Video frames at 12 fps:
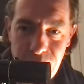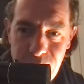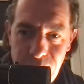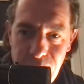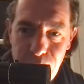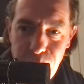
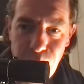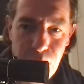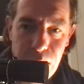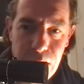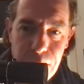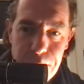So
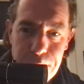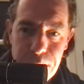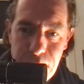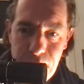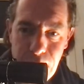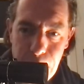
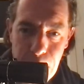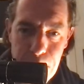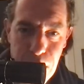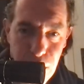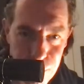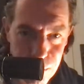happy
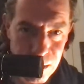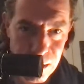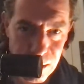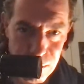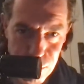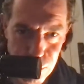
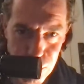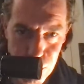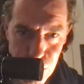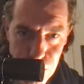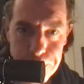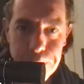birthday to you.